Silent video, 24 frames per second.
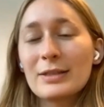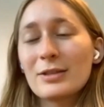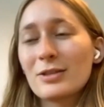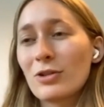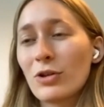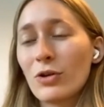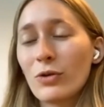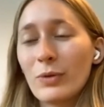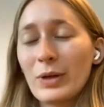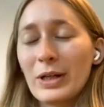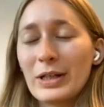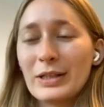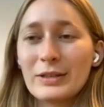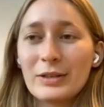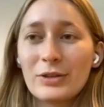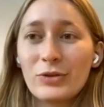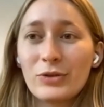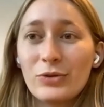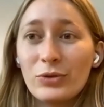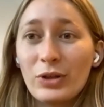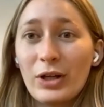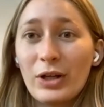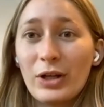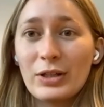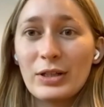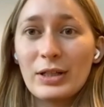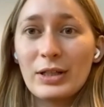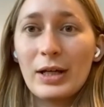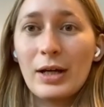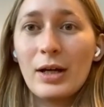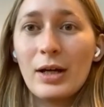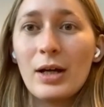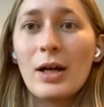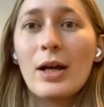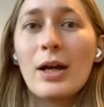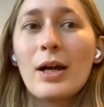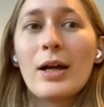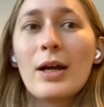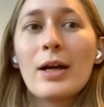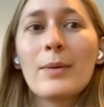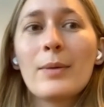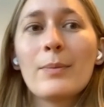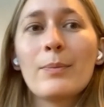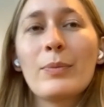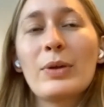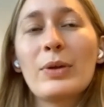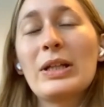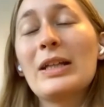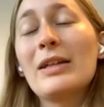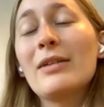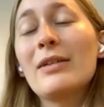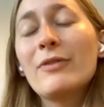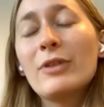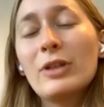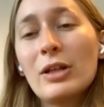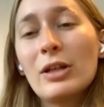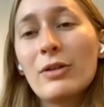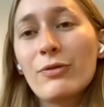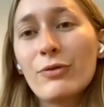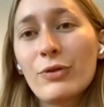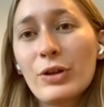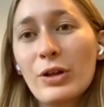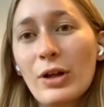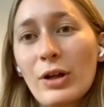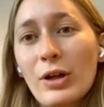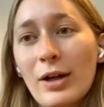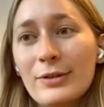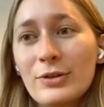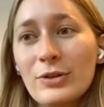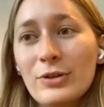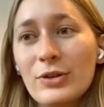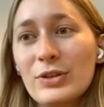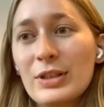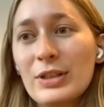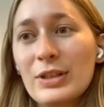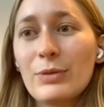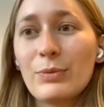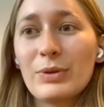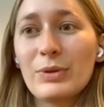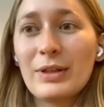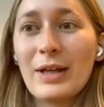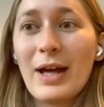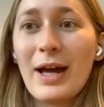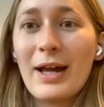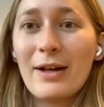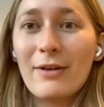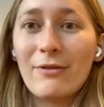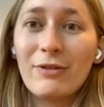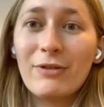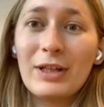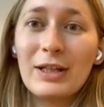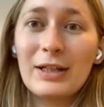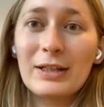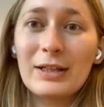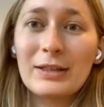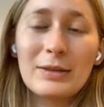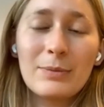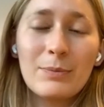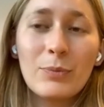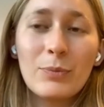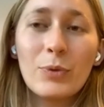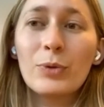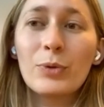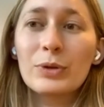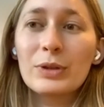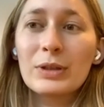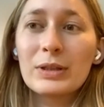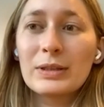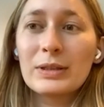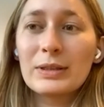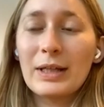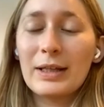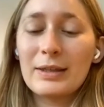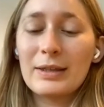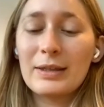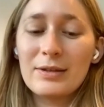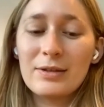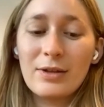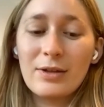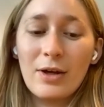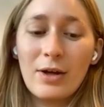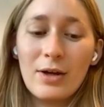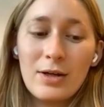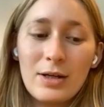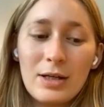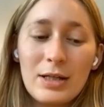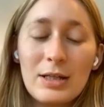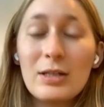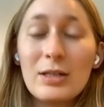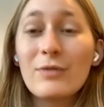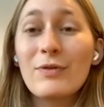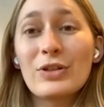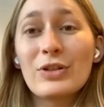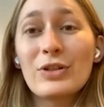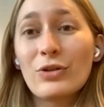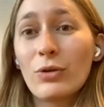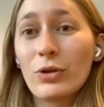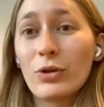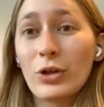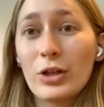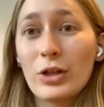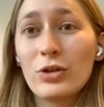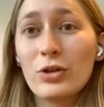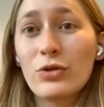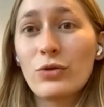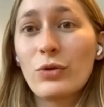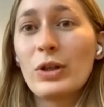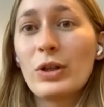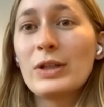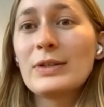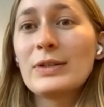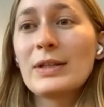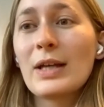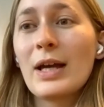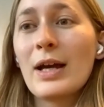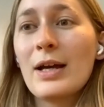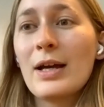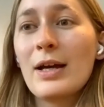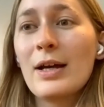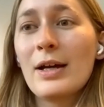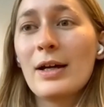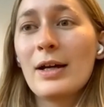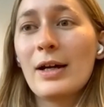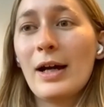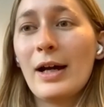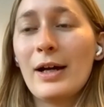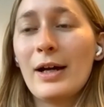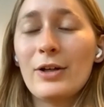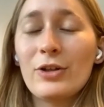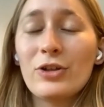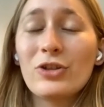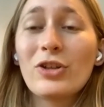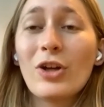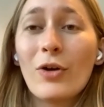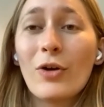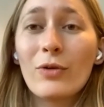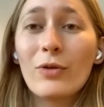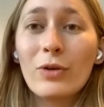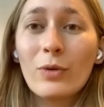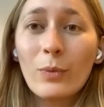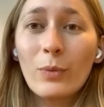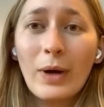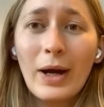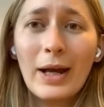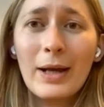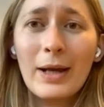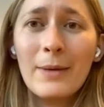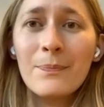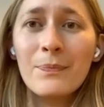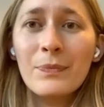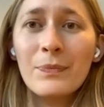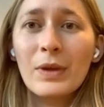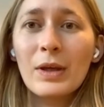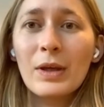is always a good idea. But even if we can't succeed with that, I think it's important that the individual countries show the way.